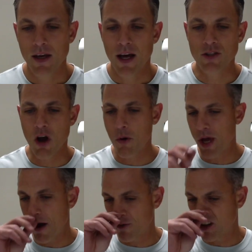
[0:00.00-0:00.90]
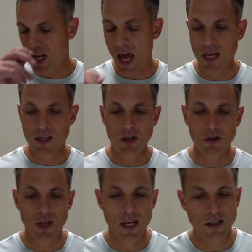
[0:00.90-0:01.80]
That's all we have for today, the No
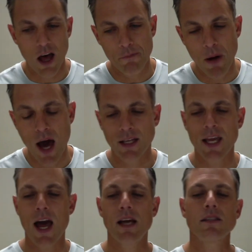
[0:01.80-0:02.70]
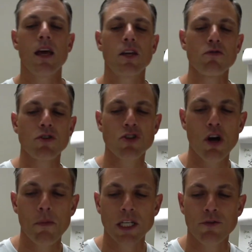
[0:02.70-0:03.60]
Days Off podcast. Thank you so
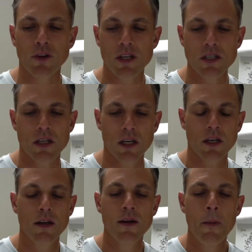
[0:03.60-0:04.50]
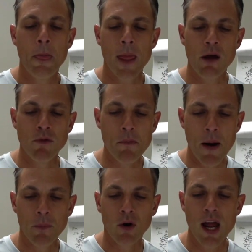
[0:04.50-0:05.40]
much for listening. And
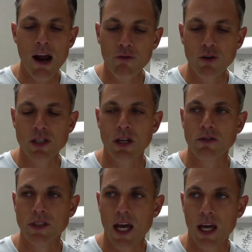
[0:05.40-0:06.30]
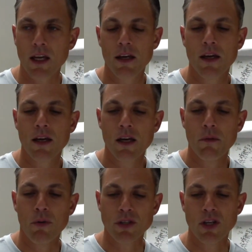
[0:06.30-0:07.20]
remember, every single day
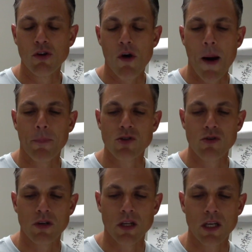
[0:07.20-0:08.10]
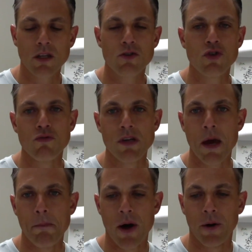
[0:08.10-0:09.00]
brings a new opportunity to
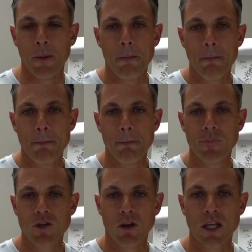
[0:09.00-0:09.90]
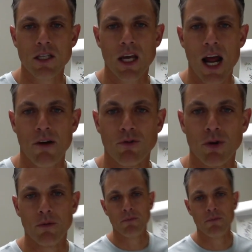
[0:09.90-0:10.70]
get better. So let's get after it.